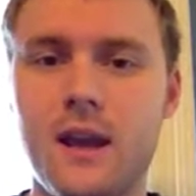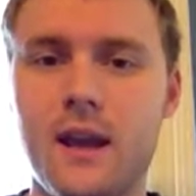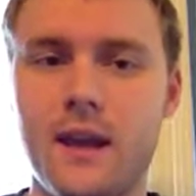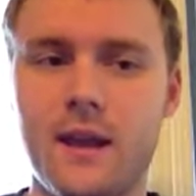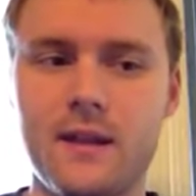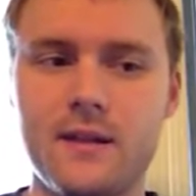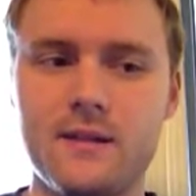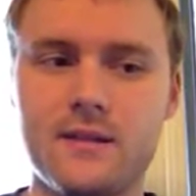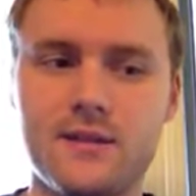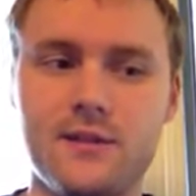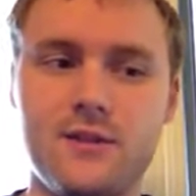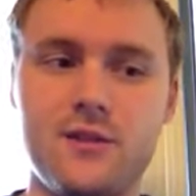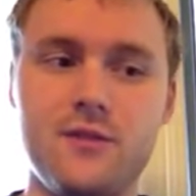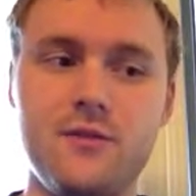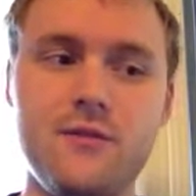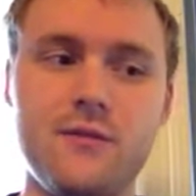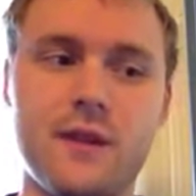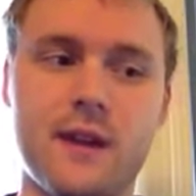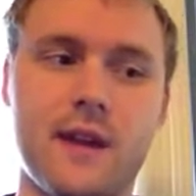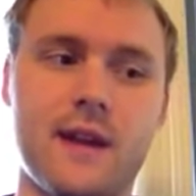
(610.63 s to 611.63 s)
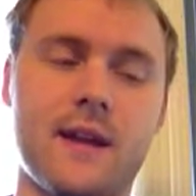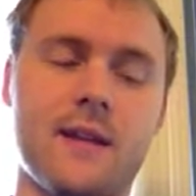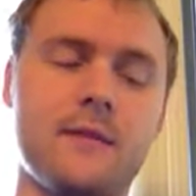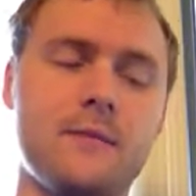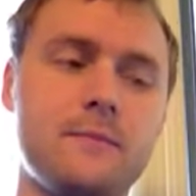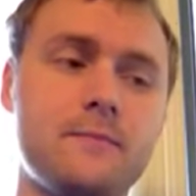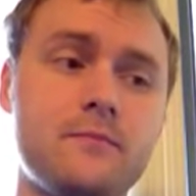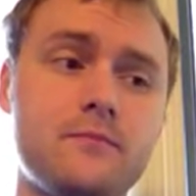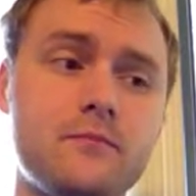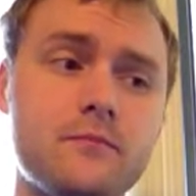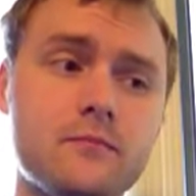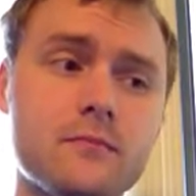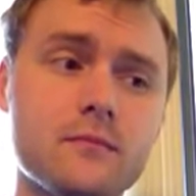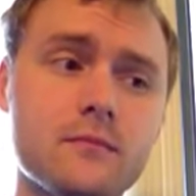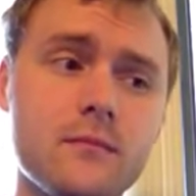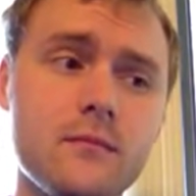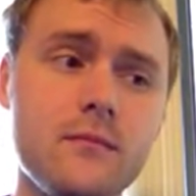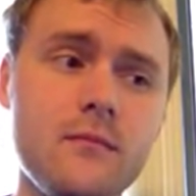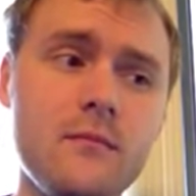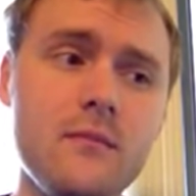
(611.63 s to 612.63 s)
And to do that,
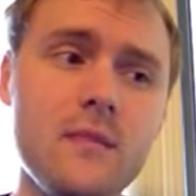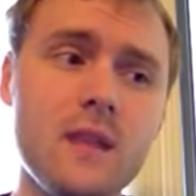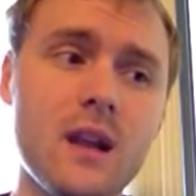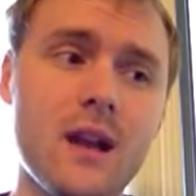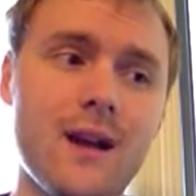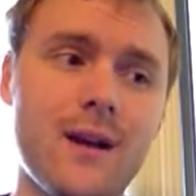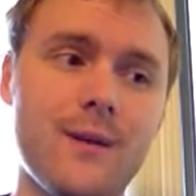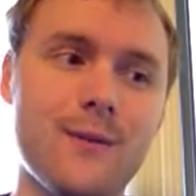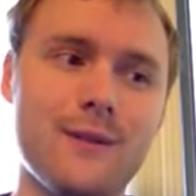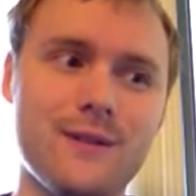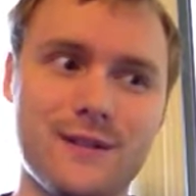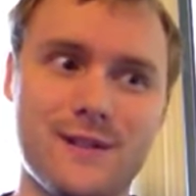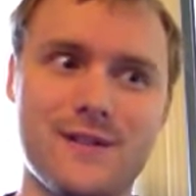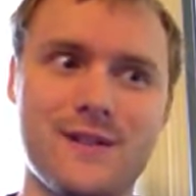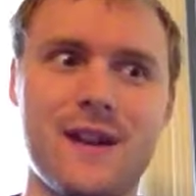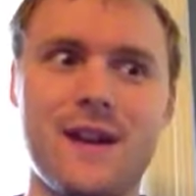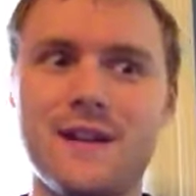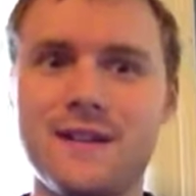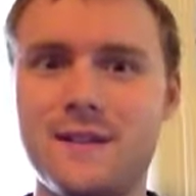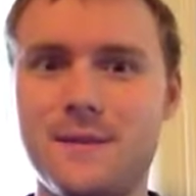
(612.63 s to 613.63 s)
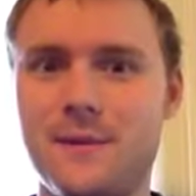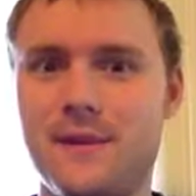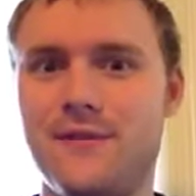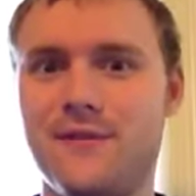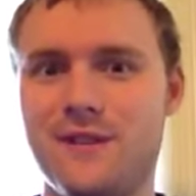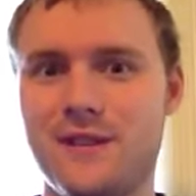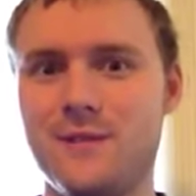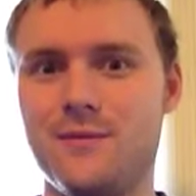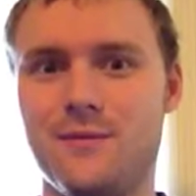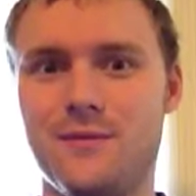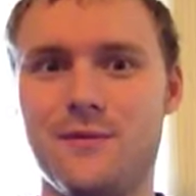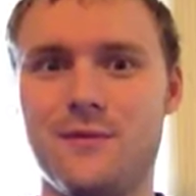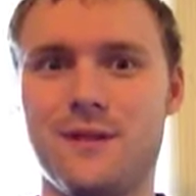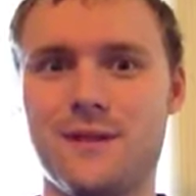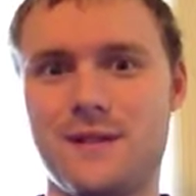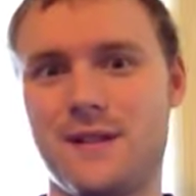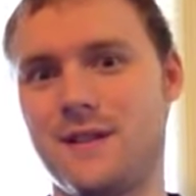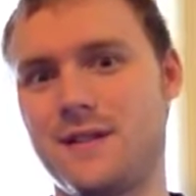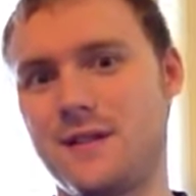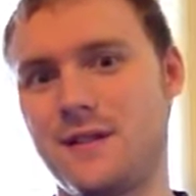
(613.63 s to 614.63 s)
I want the sides to be visible
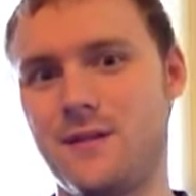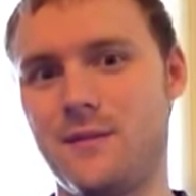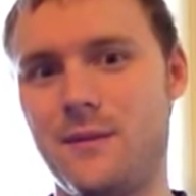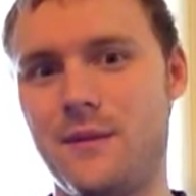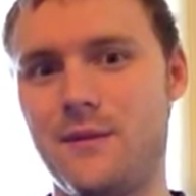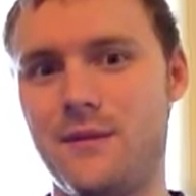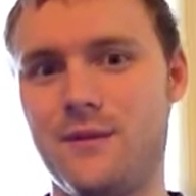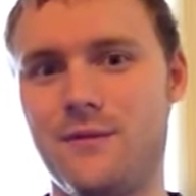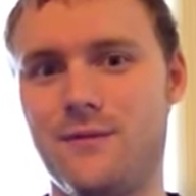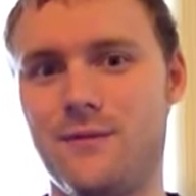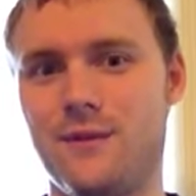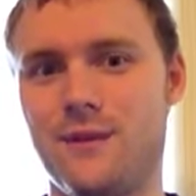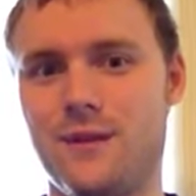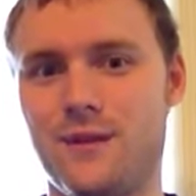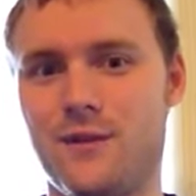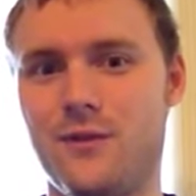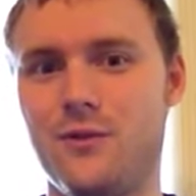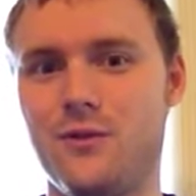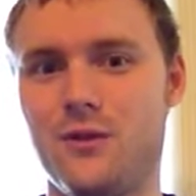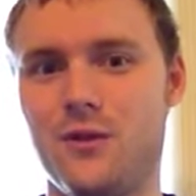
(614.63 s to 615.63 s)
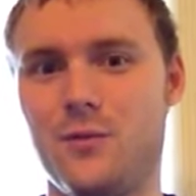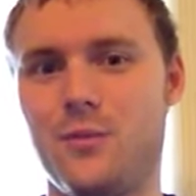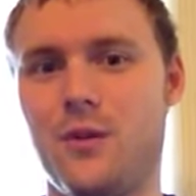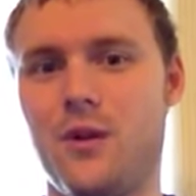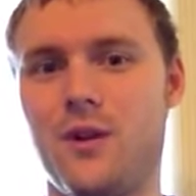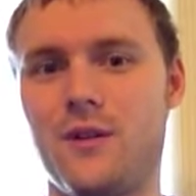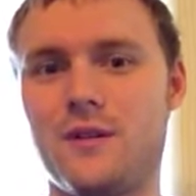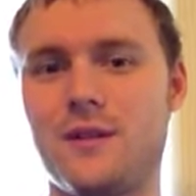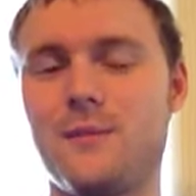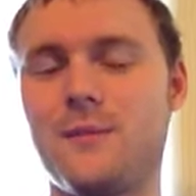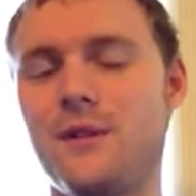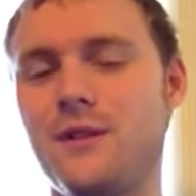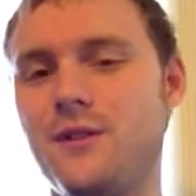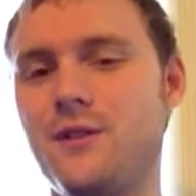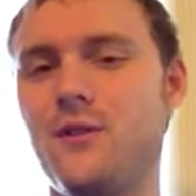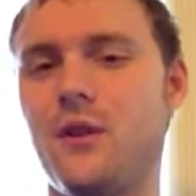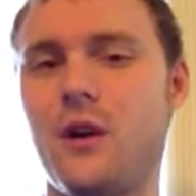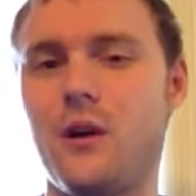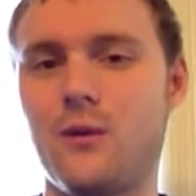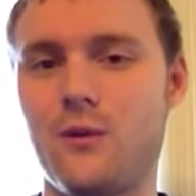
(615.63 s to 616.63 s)
because that's going to be one of the cooler parts. I'm going
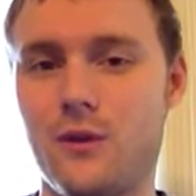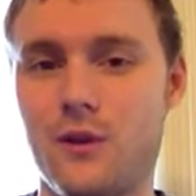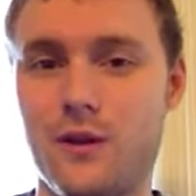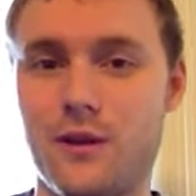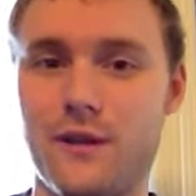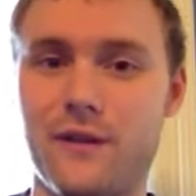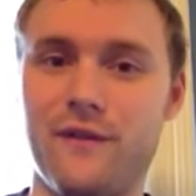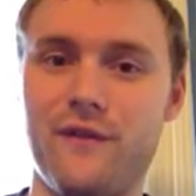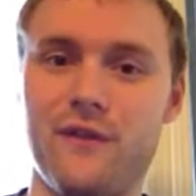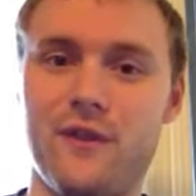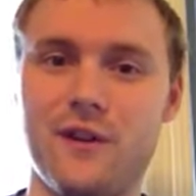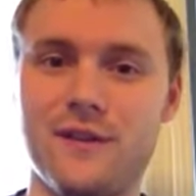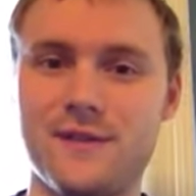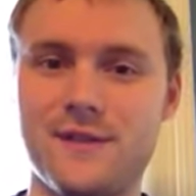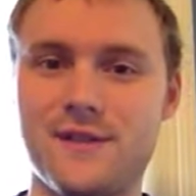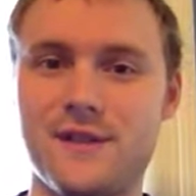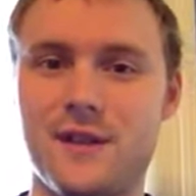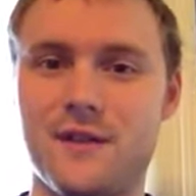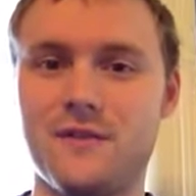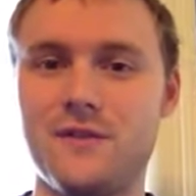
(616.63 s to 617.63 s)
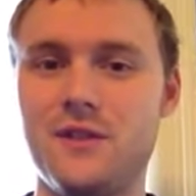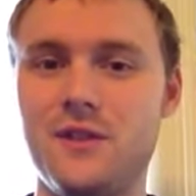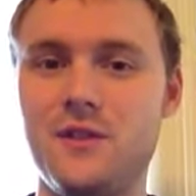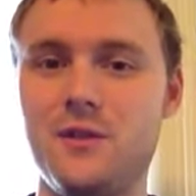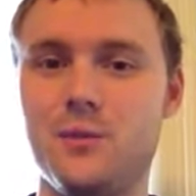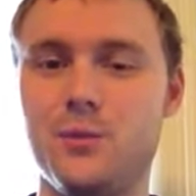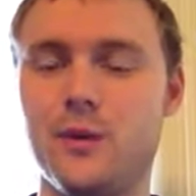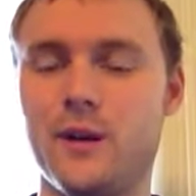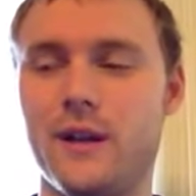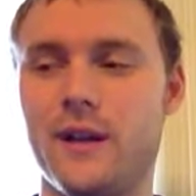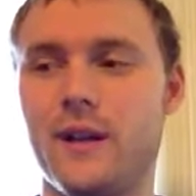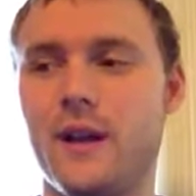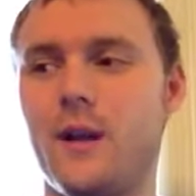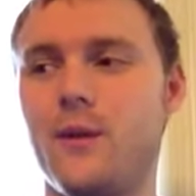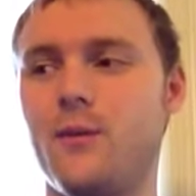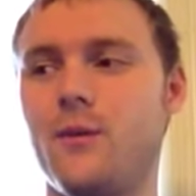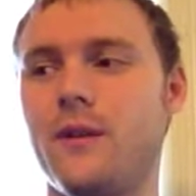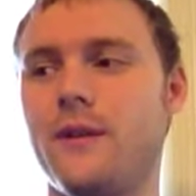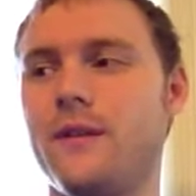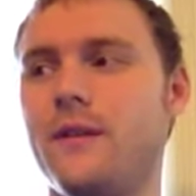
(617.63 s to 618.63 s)
to do artwork on the front and stuff too, but I
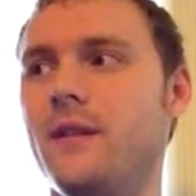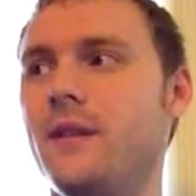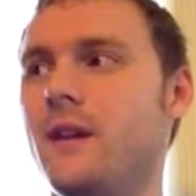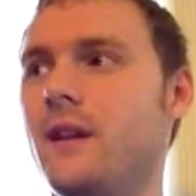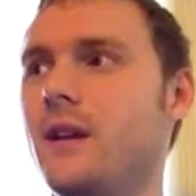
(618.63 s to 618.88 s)
want,